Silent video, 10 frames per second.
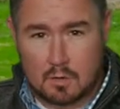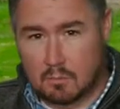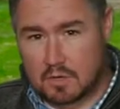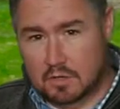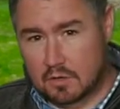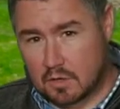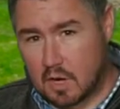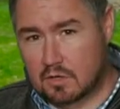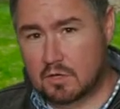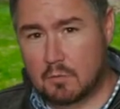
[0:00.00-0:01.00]
but you could
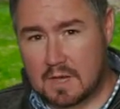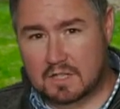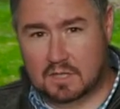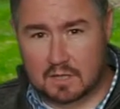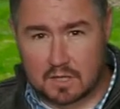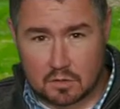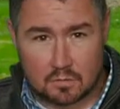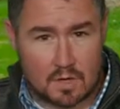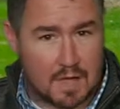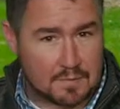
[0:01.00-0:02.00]
also mention that
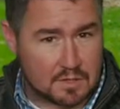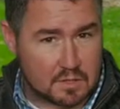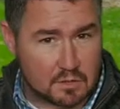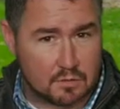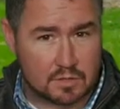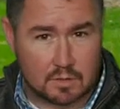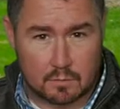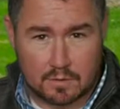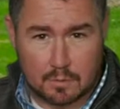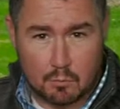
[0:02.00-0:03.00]
you've got the solution
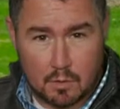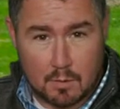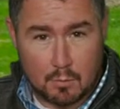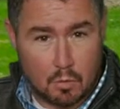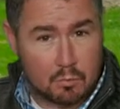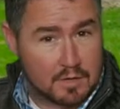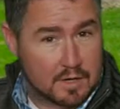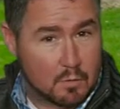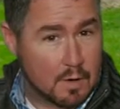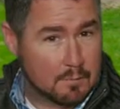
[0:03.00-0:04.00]
with the appropriate
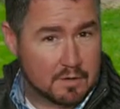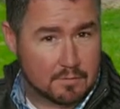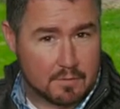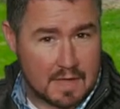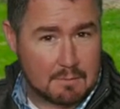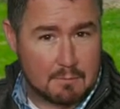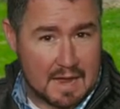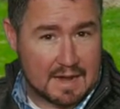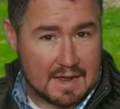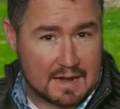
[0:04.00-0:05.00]
equipment for that
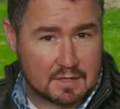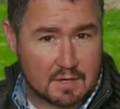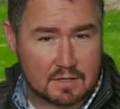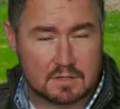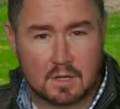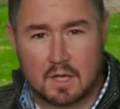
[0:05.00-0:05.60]
bad access.